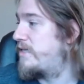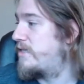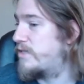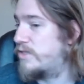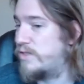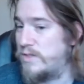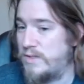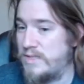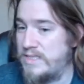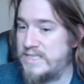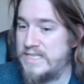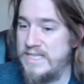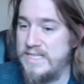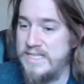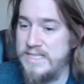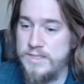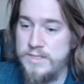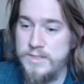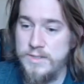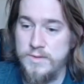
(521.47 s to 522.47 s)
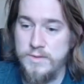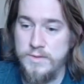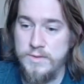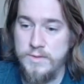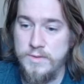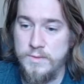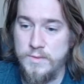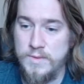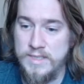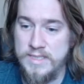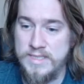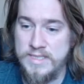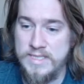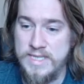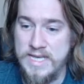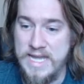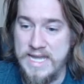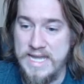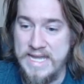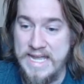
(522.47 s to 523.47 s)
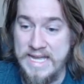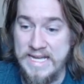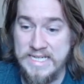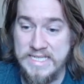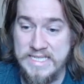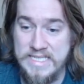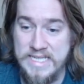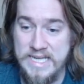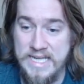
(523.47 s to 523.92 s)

So let's get into what's next.